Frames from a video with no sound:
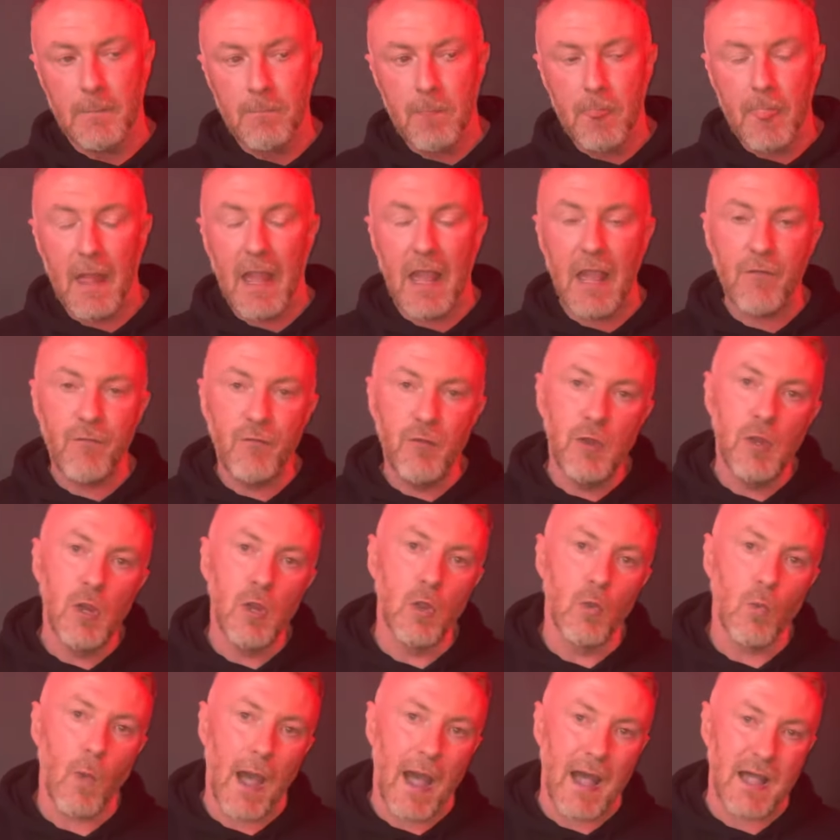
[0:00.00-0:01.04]
If
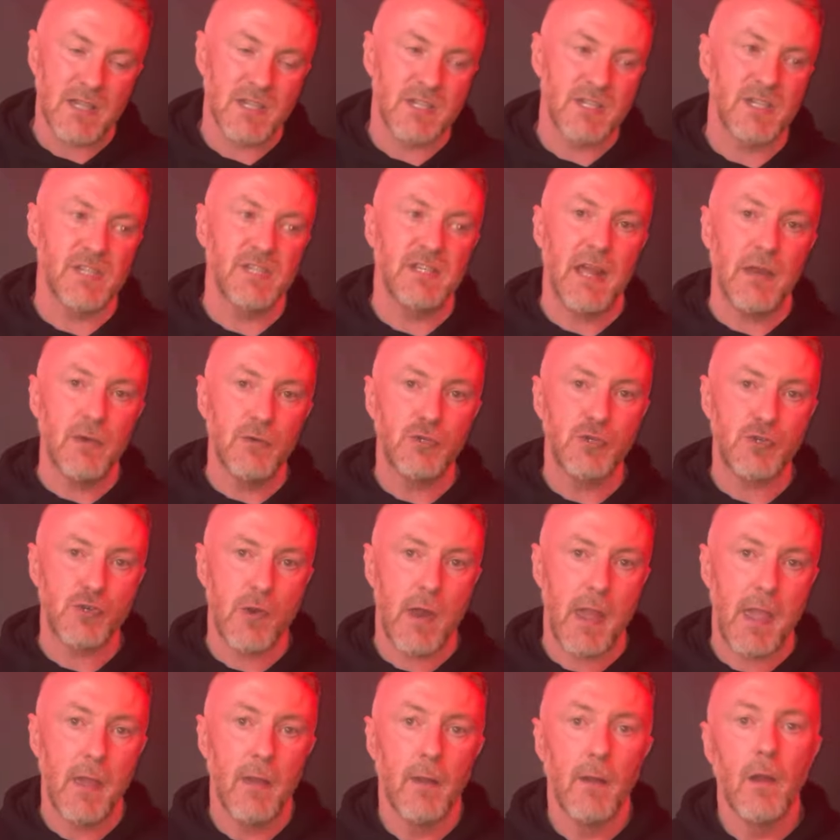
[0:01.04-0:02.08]
you are
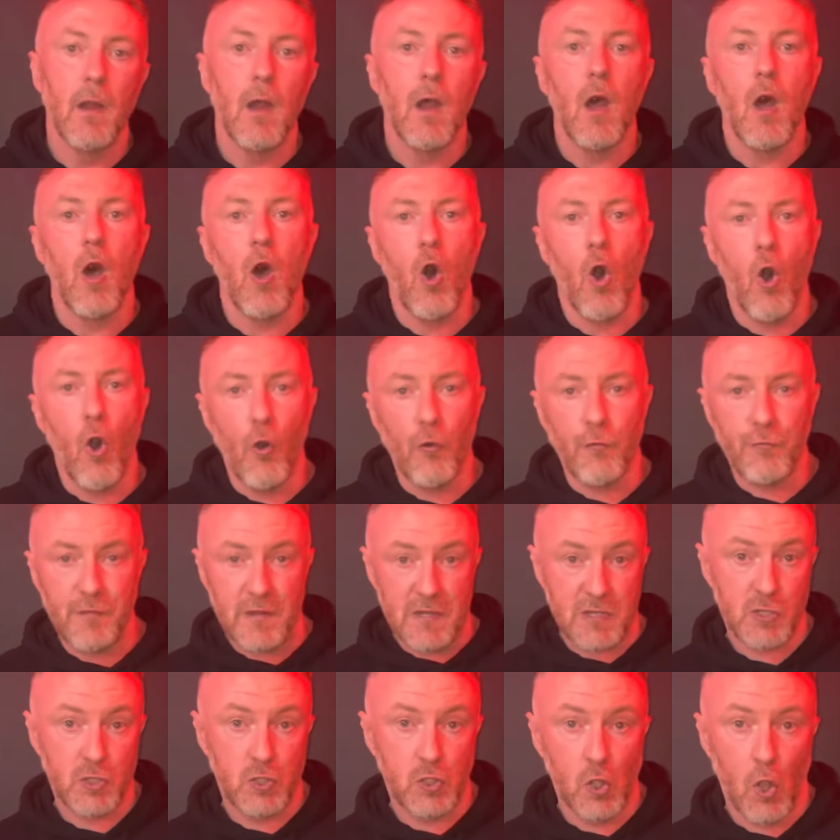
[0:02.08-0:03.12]
sedentary,
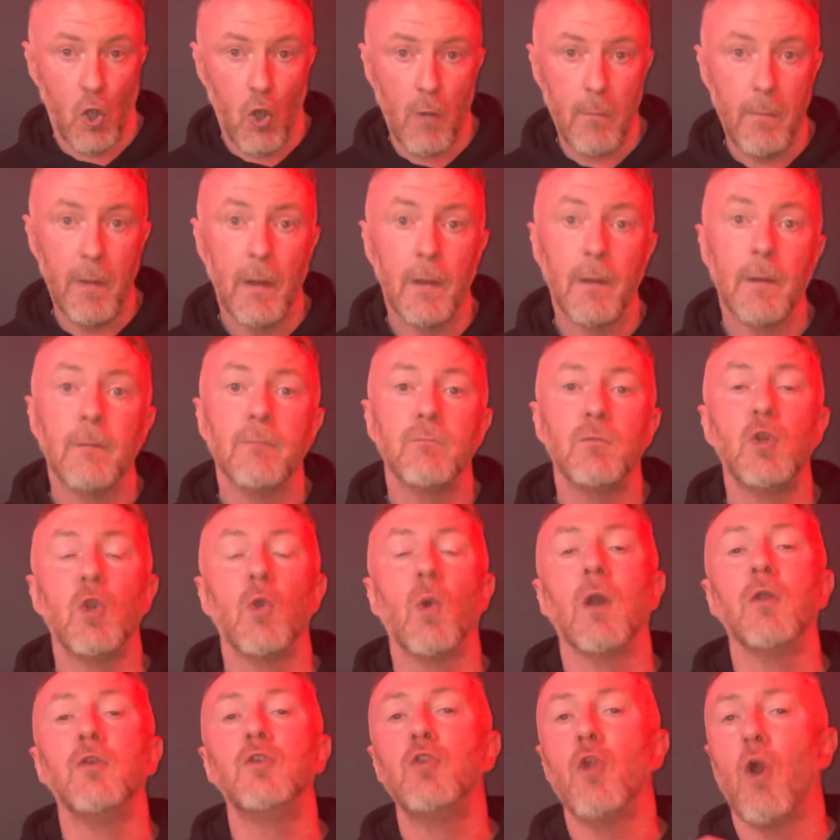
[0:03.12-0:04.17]
office job, you
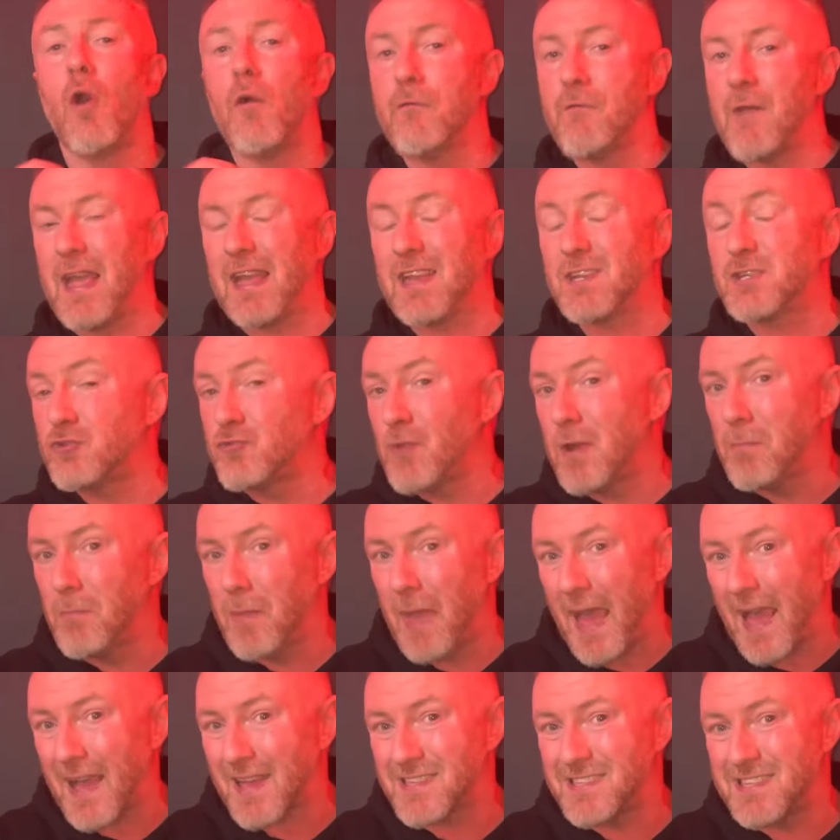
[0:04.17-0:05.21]
are not extremely
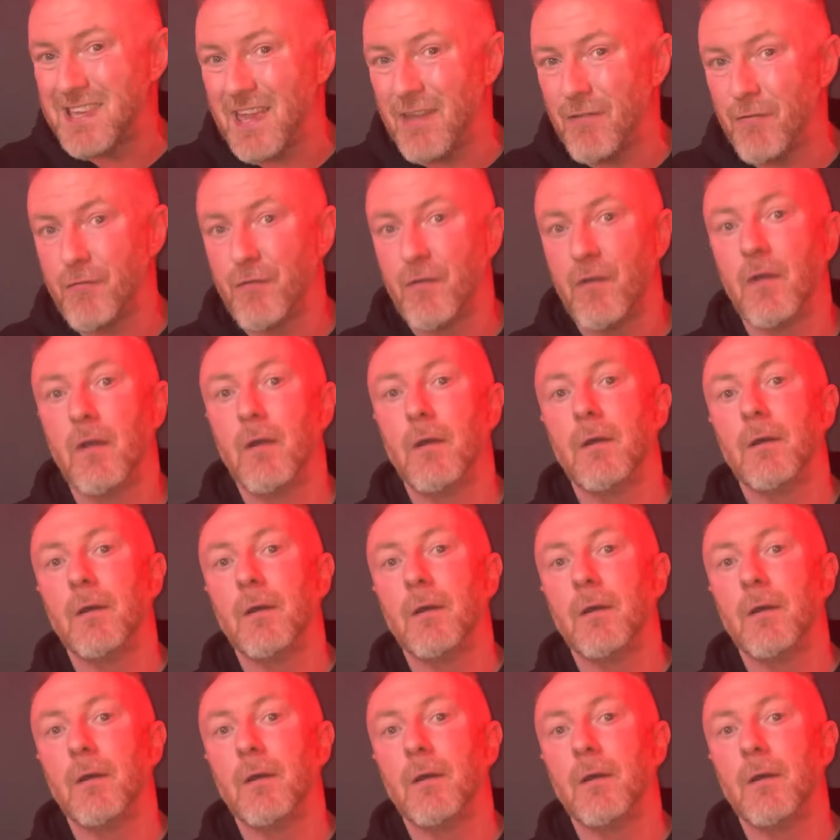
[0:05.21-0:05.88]
active,